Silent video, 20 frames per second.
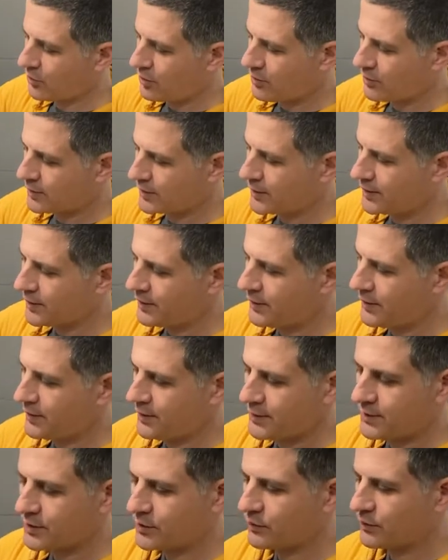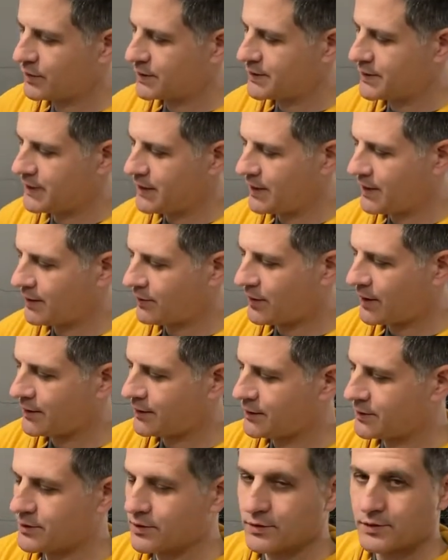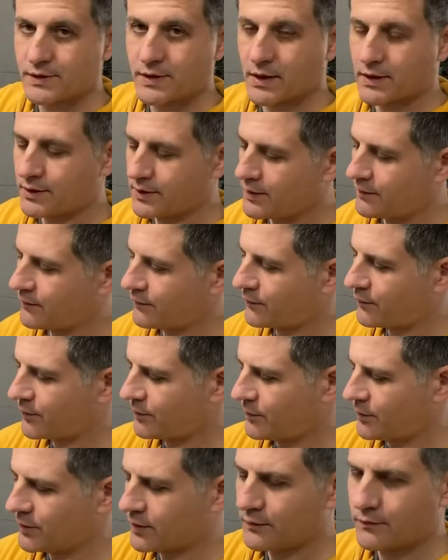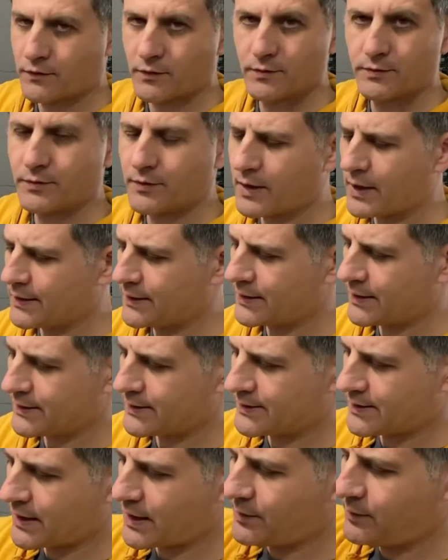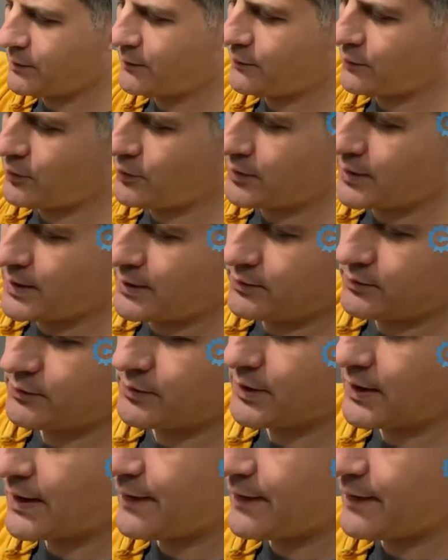long, you will see right as you start, even from the right hand side, before you get to the